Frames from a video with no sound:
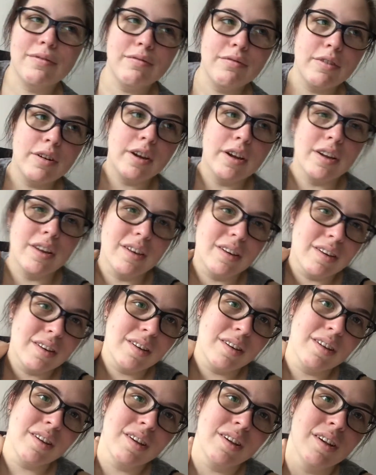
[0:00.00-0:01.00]
freaking
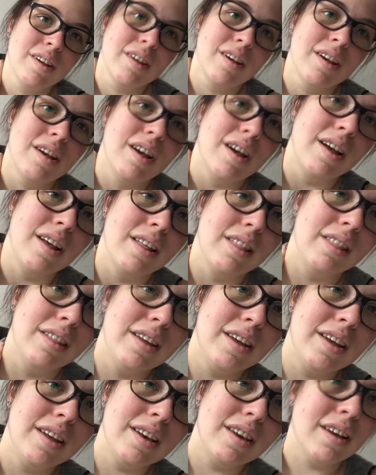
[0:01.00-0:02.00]
I
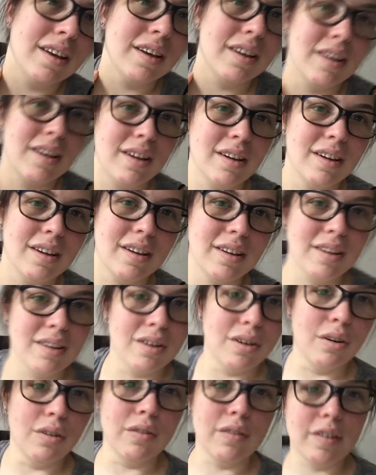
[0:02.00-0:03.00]
lean
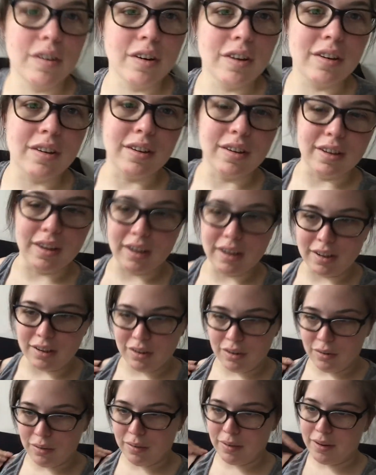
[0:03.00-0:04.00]
over to like
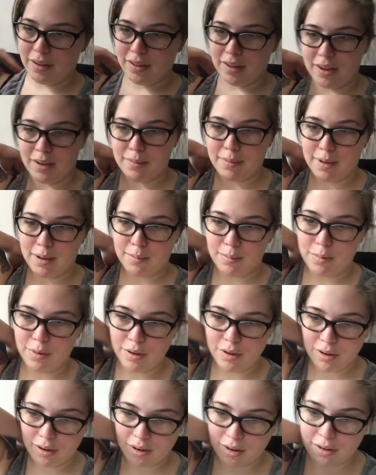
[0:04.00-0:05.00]
do everything on my
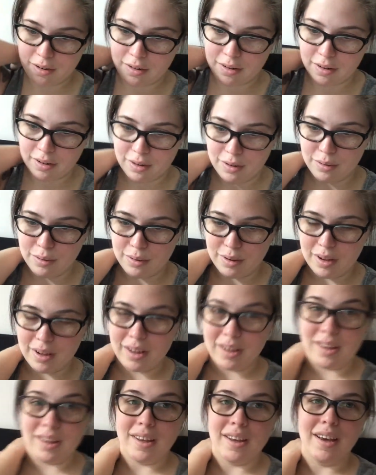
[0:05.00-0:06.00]
computer. So
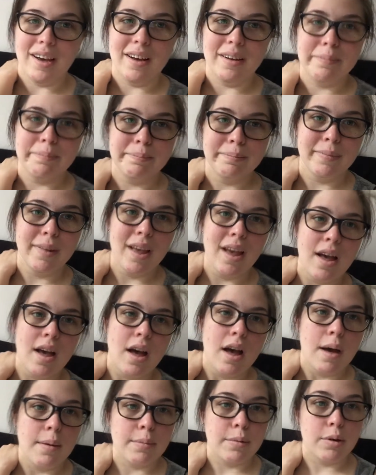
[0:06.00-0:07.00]
yeah,
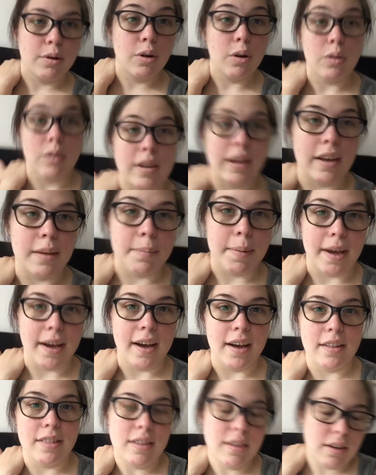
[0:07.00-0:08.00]
I'm gonna go take a
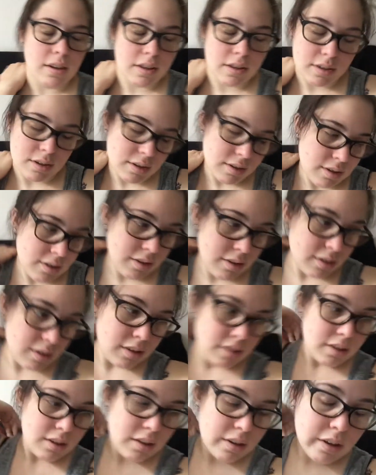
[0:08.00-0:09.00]
bath.
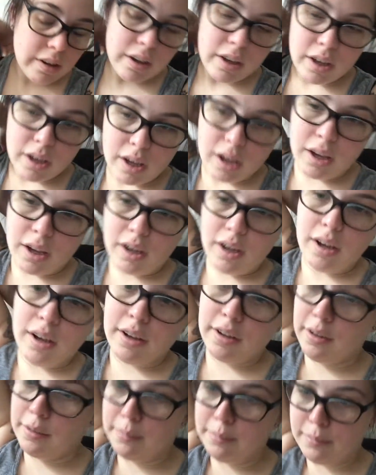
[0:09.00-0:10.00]

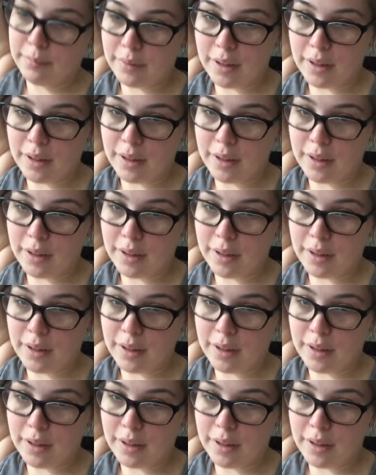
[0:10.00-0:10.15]
Um,